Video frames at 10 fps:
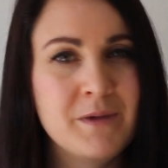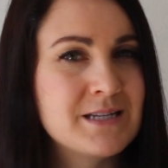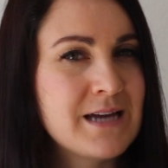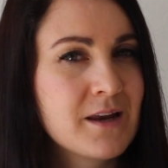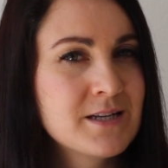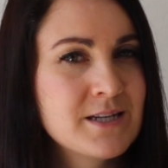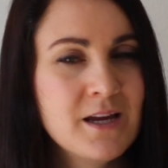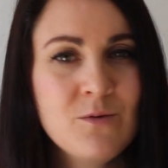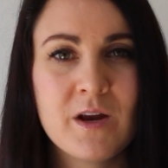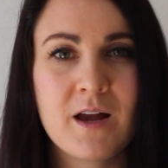
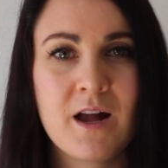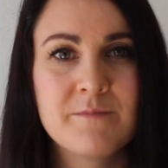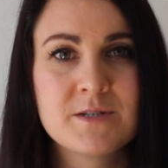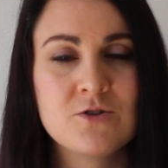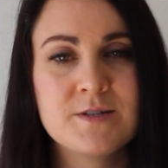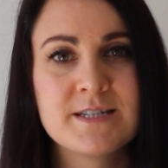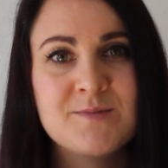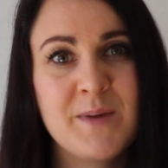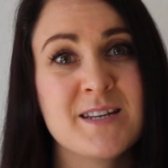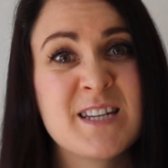mentality when it comes to
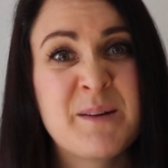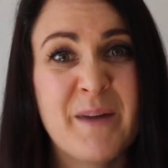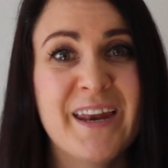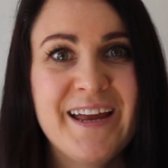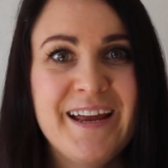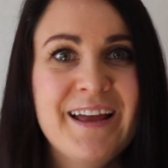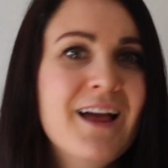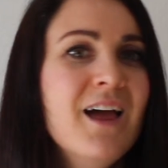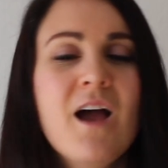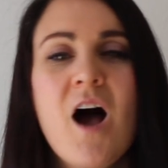spending money.
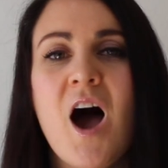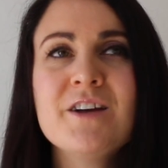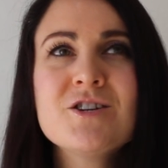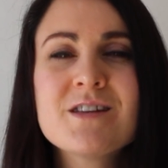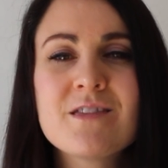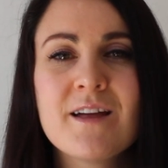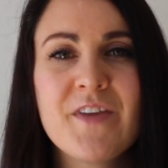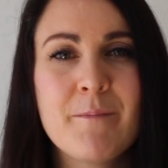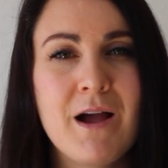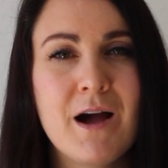I used to think
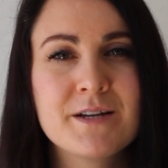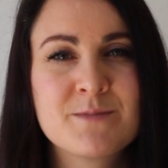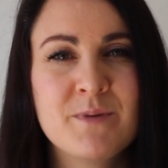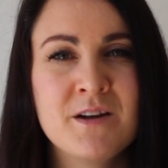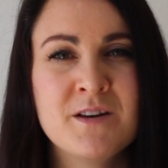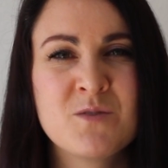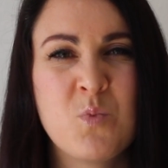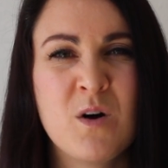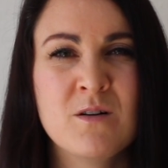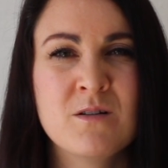that my husband
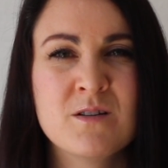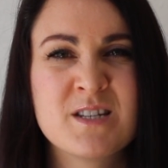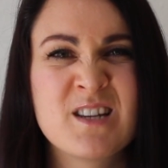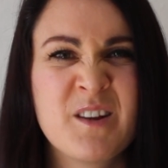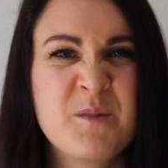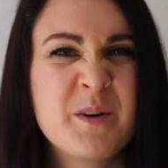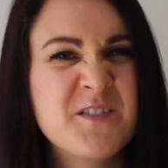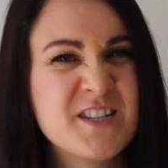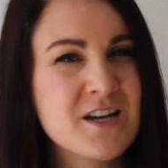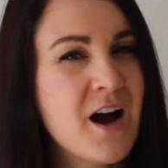was a little bit
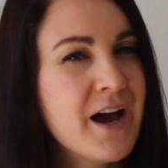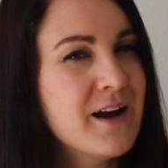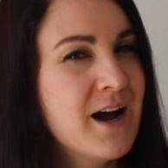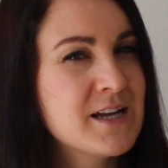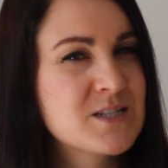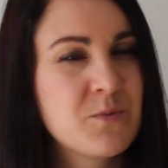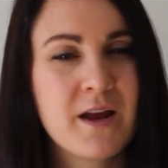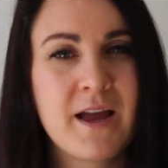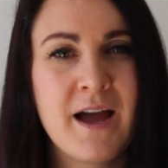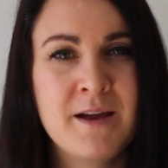of a tight ass when
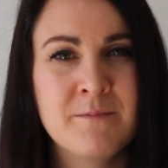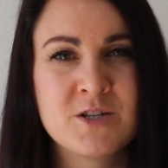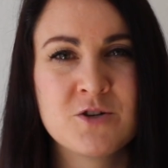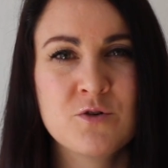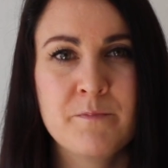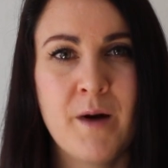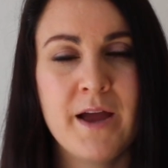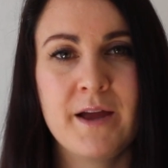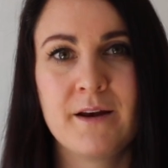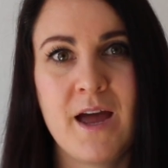it came to
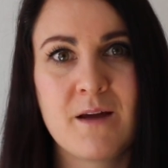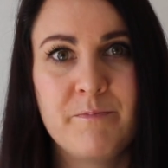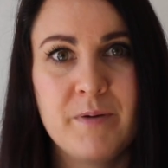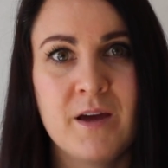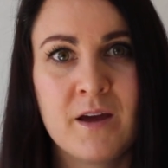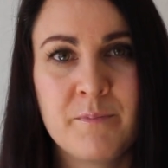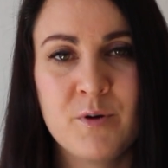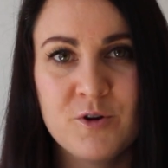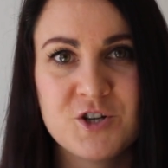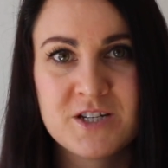buying like big
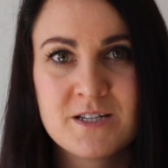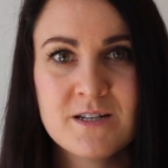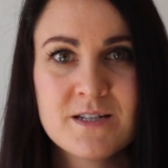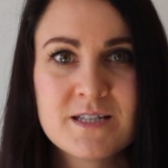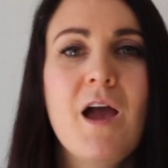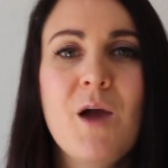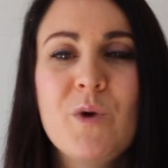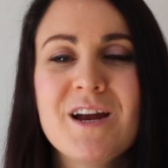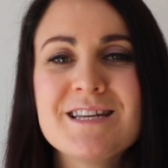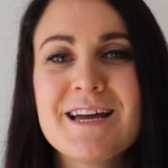purchases. And
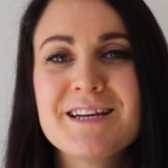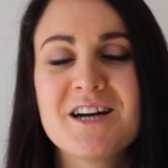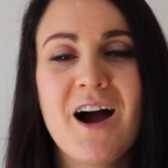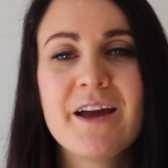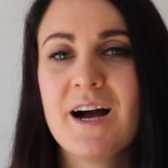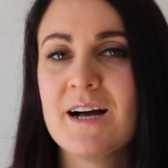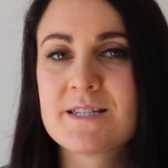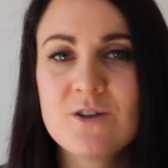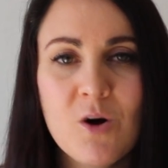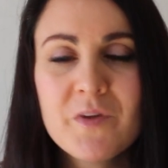when I say a tight
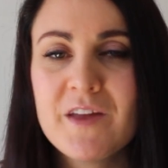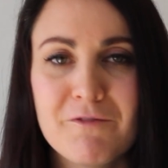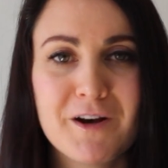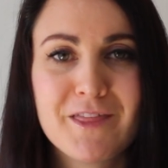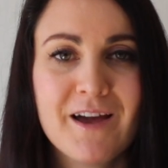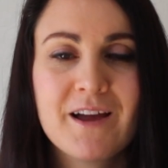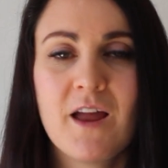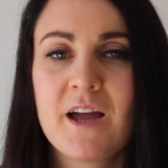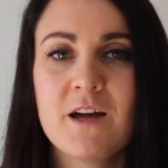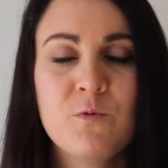ass, not with everything,
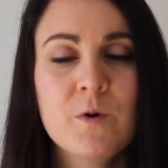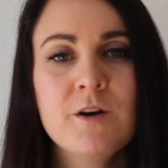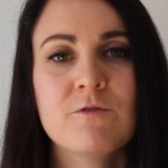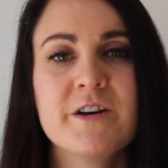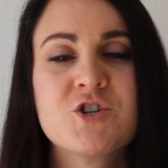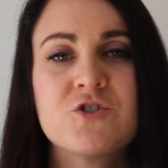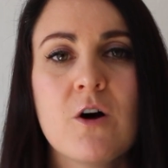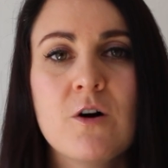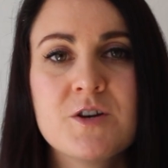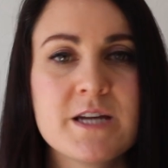like if we're at a
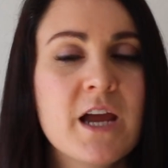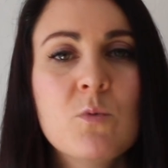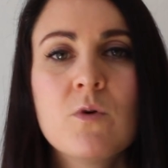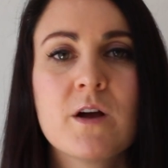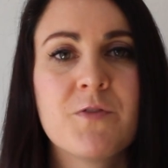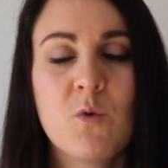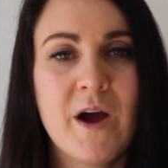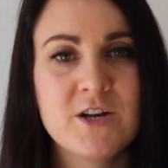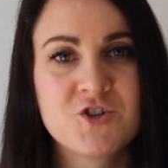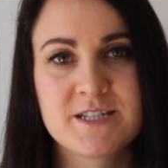restaurant, he will give the
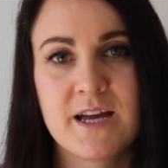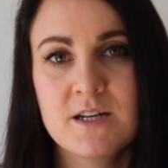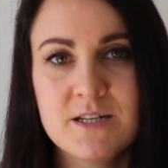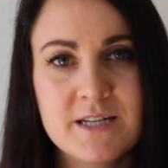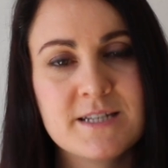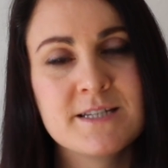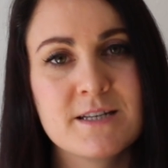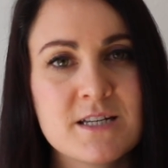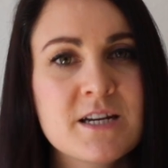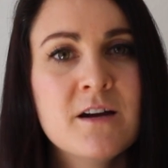waitress like a
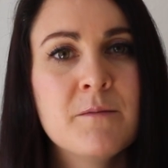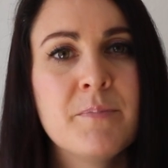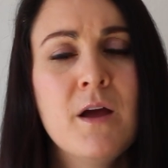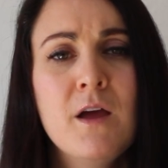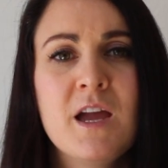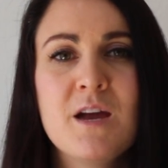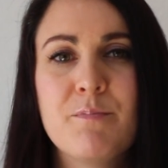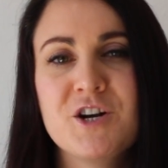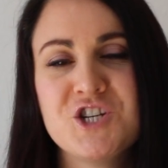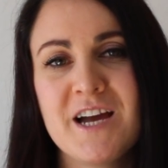decent tip. He
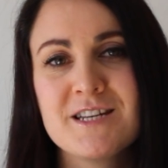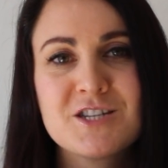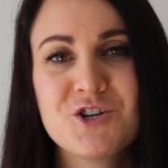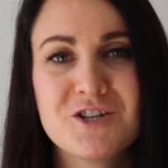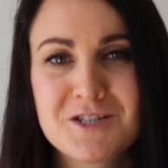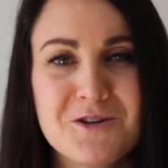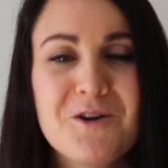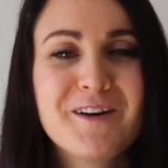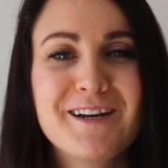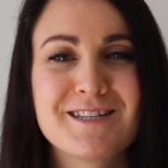appreciates good
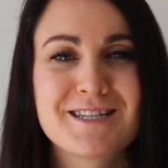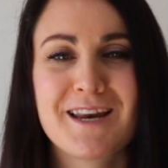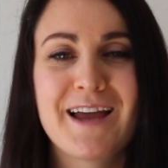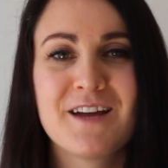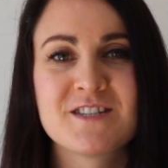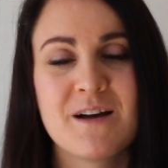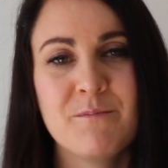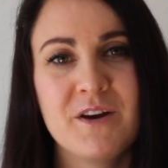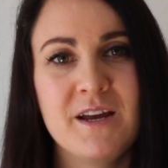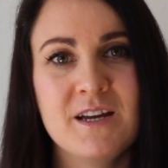service. Like if
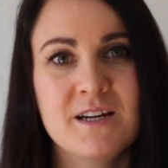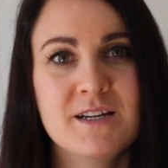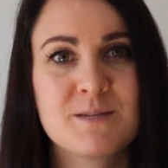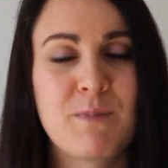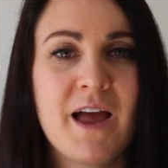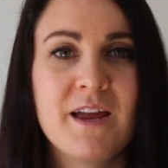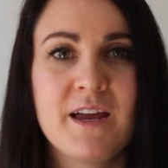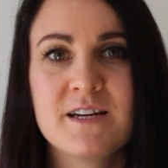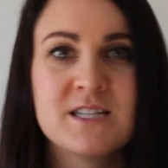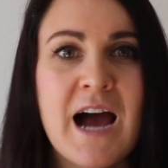somebody is
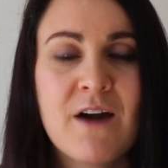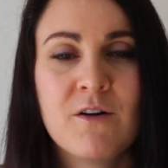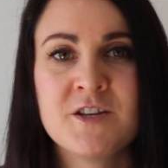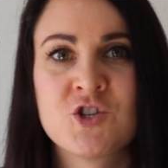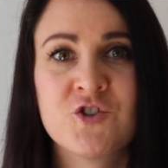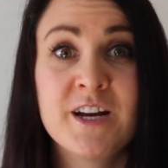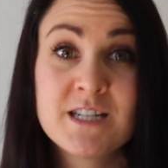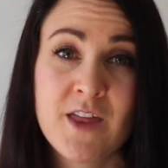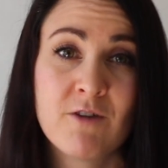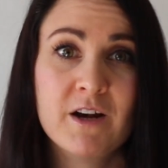playing guitar on the
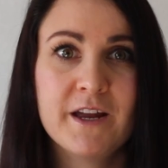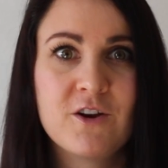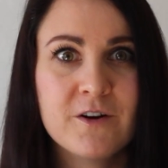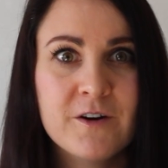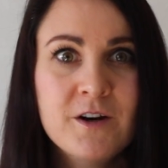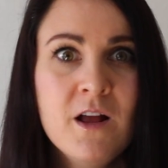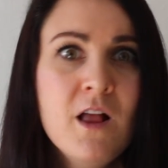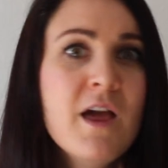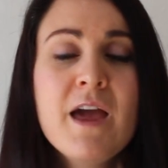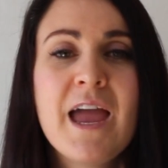street and they're really good,
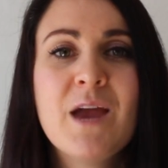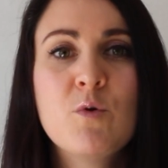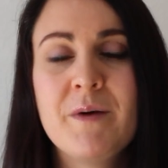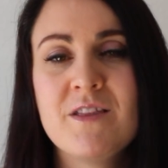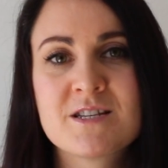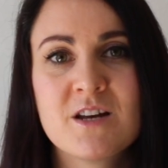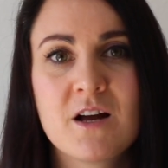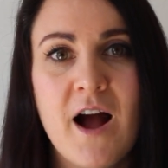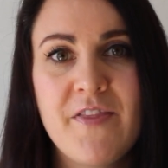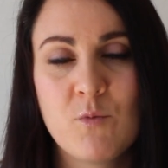he will be the sort of
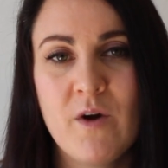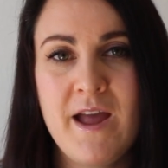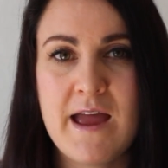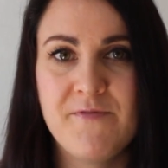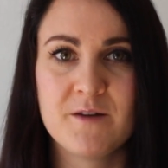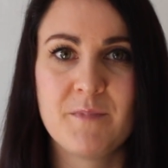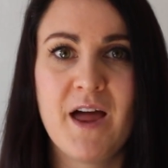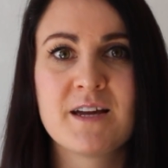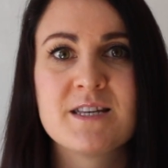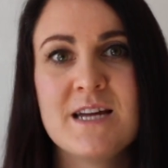guy that will hand them
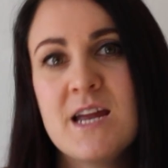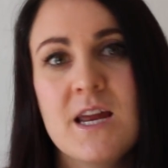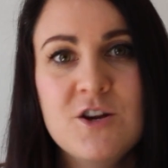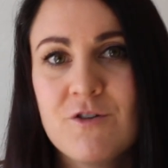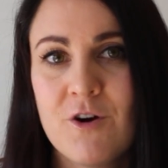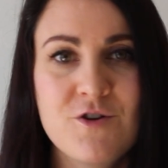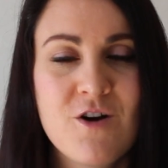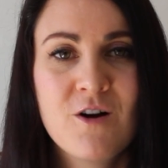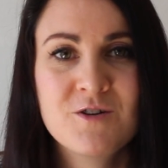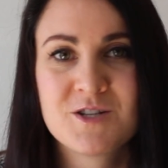like a 10 euro
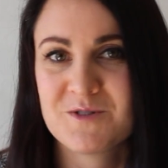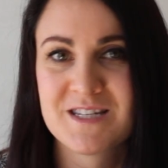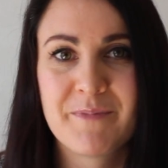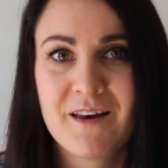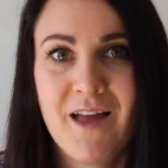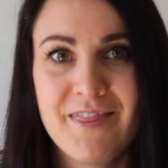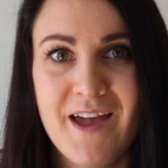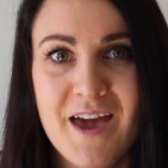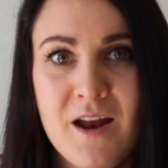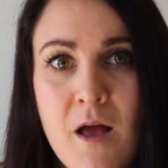note or something like
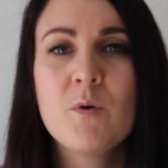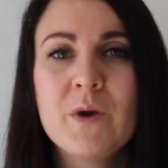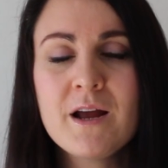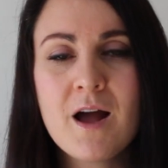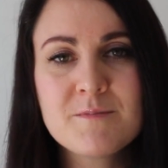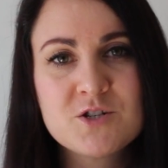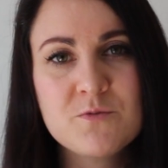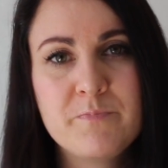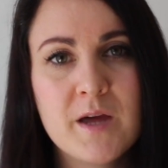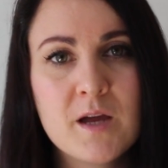that. But when it comes to
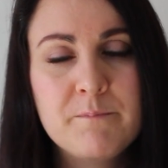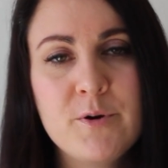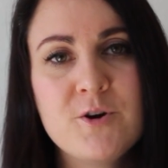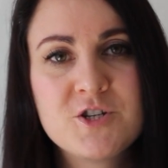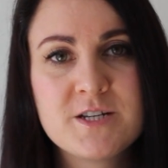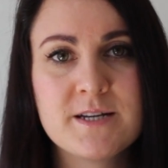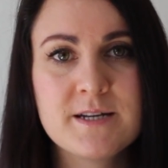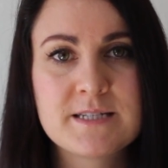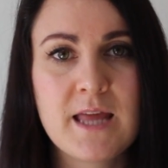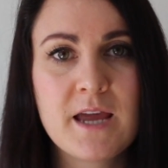big
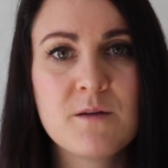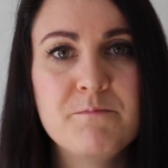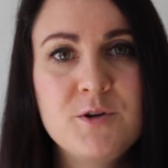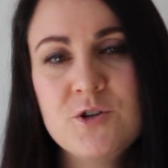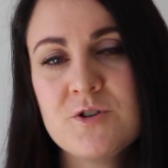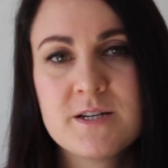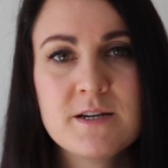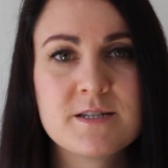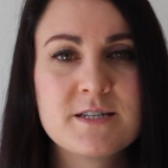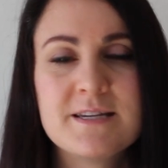purchases like
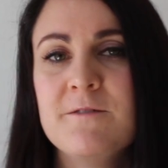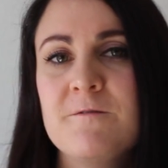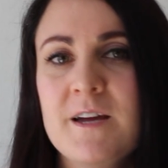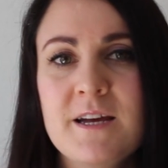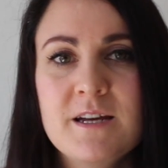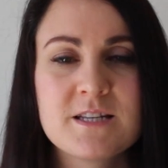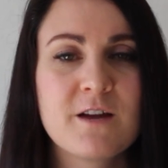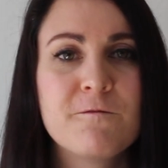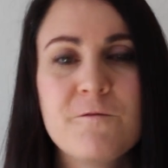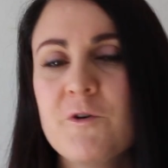computers, TVs,
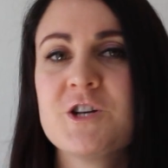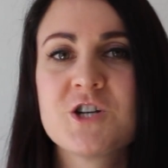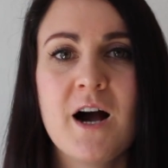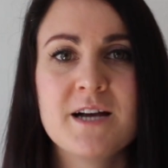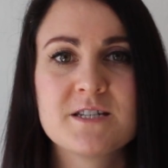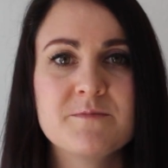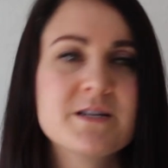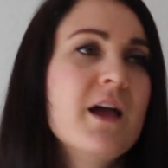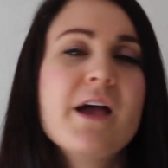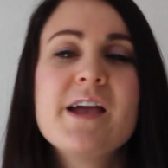like furniture
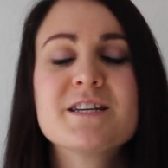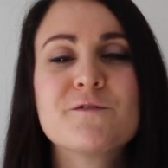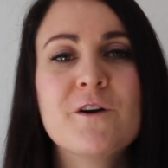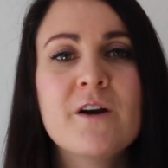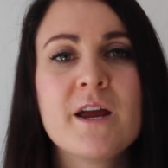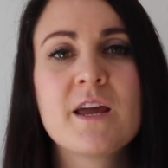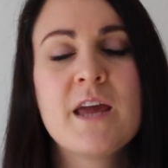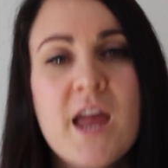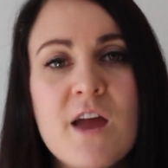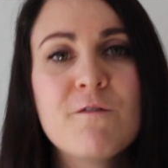items, he is very
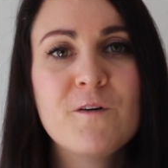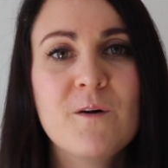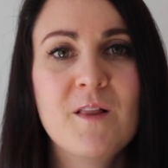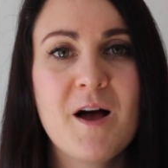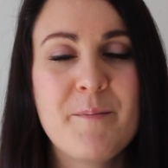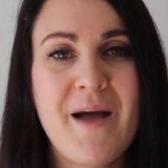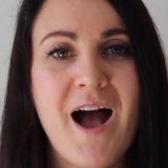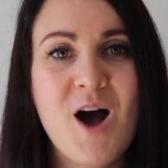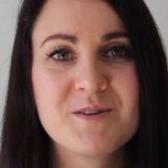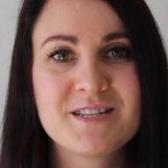careful
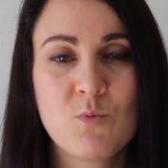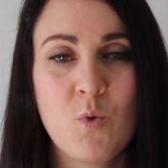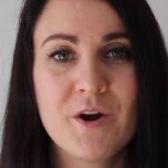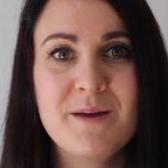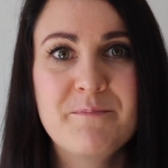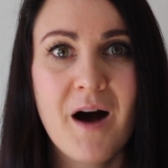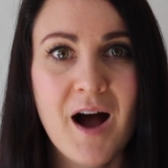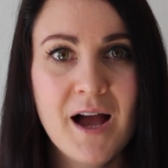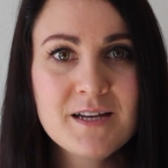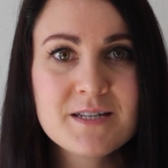about what he
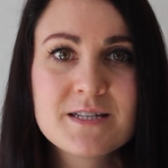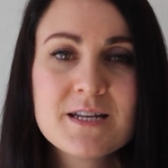buys,